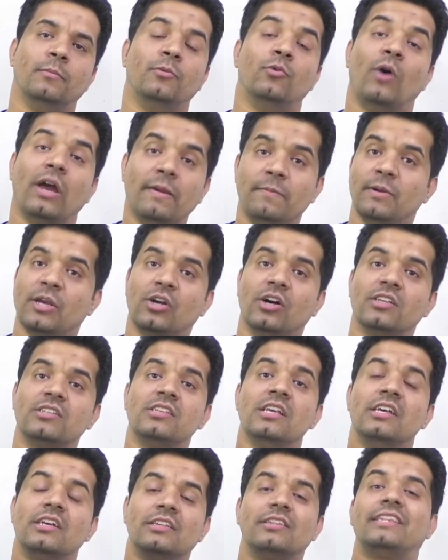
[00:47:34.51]
Why?
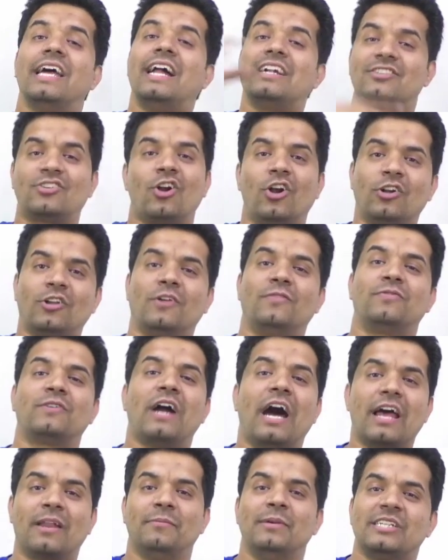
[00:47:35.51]
Because that sort
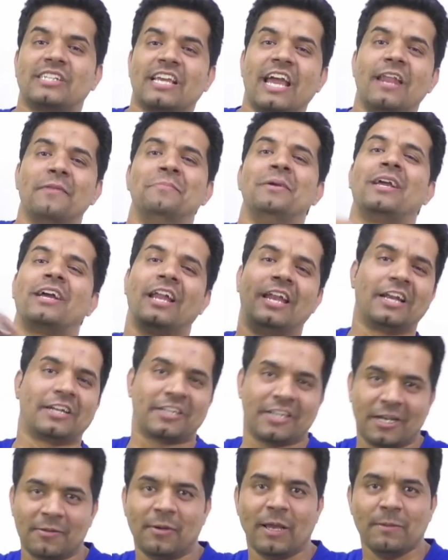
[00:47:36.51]
of garbage can be
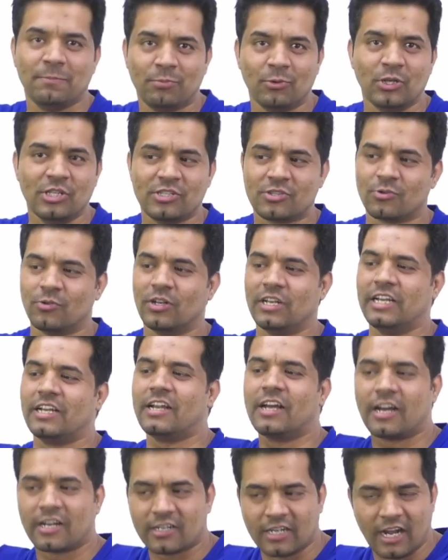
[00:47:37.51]
collected by police
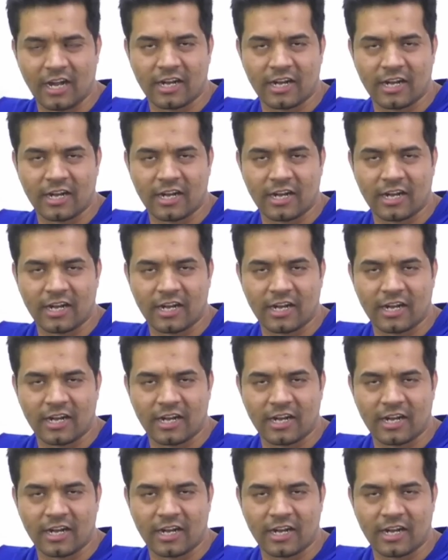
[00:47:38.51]
only,